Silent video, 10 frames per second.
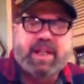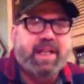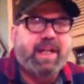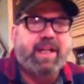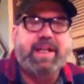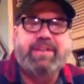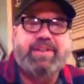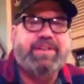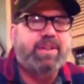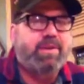Hey, it's
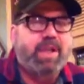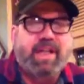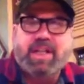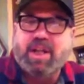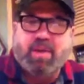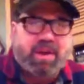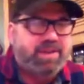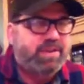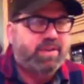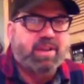just no can. You know what
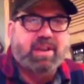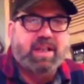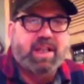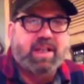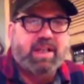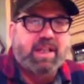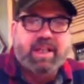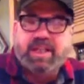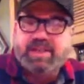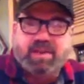it's going to look like.
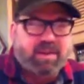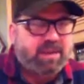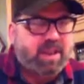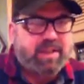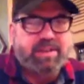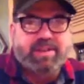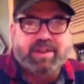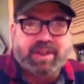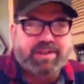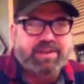It's going to look like your
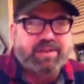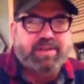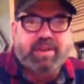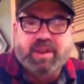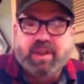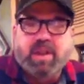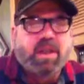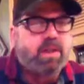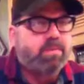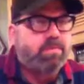traditional
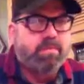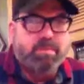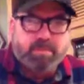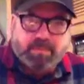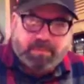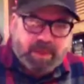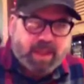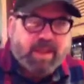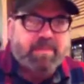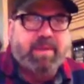
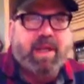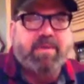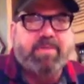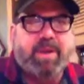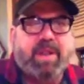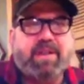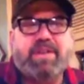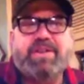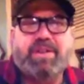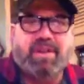American-made beer
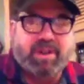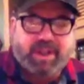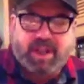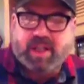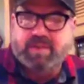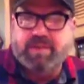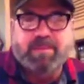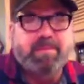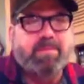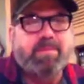that you're going to get
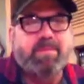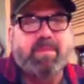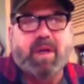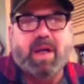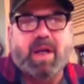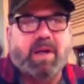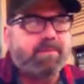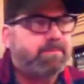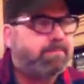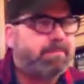from
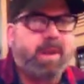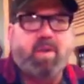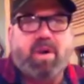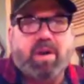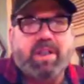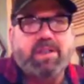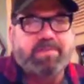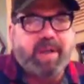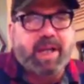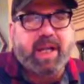Milwaukee's
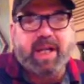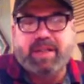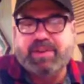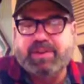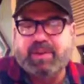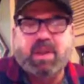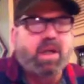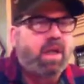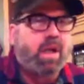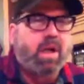Best or
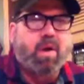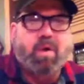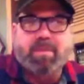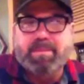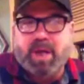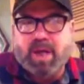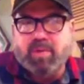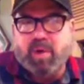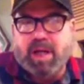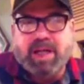
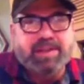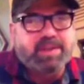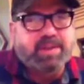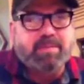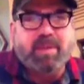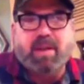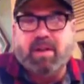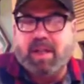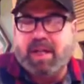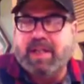Budweiser or Miller
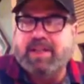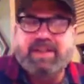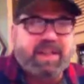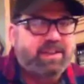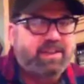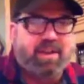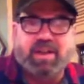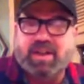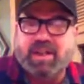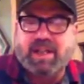Lite. It's going
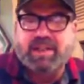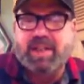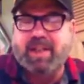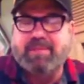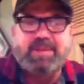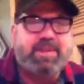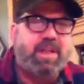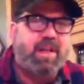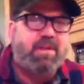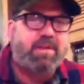to look like that. But you
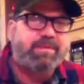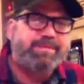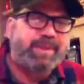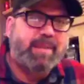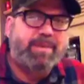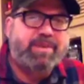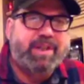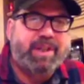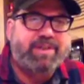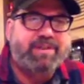know, I'm a
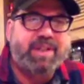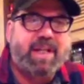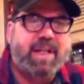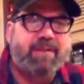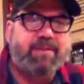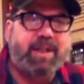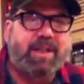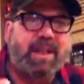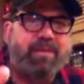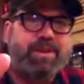traditional guy. When it
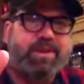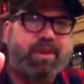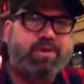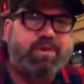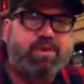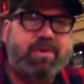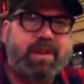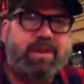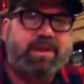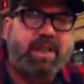comes to these old school
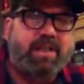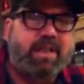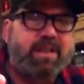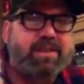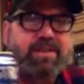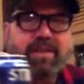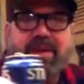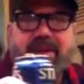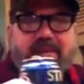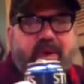beers like this,
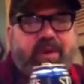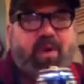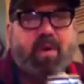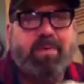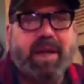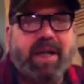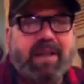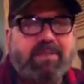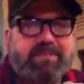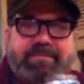we'll throw it back
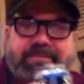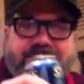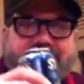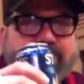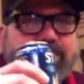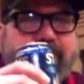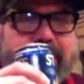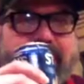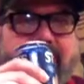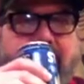from
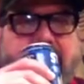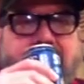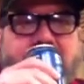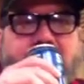the can.